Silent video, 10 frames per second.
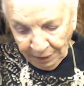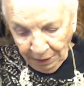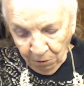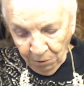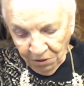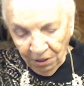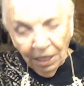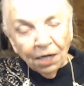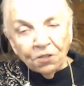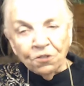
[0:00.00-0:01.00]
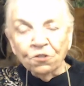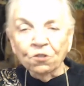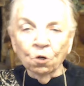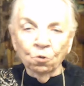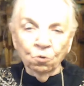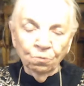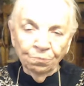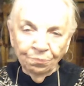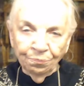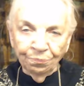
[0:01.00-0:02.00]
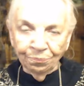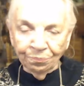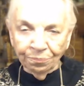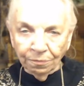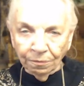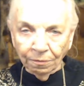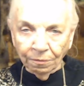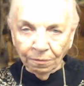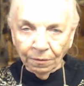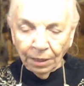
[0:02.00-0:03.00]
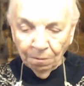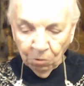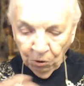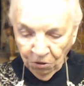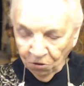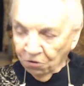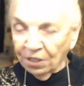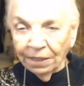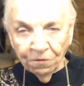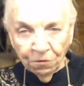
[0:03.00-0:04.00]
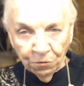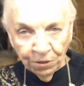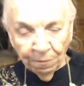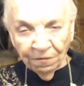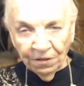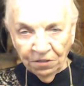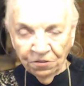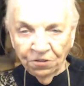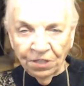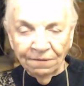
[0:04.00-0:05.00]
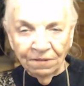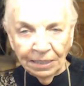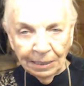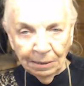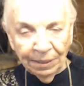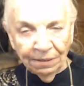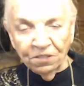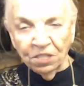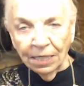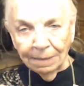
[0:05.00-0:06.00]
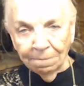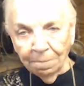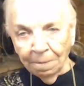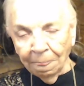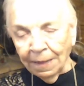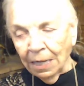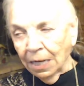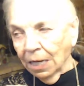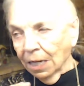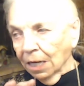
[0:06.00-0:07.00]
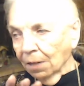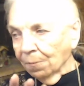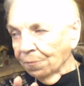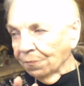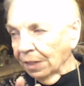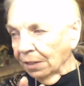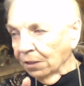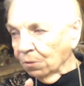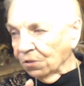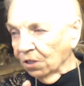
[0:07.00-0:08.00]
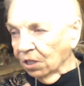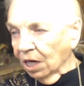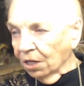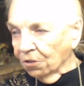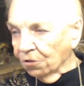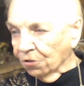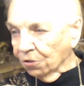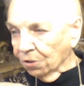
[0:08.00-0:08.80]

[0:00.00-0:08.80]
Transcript: There was a large stone. I'm going to just give you some of this to save a little bit of time there was a large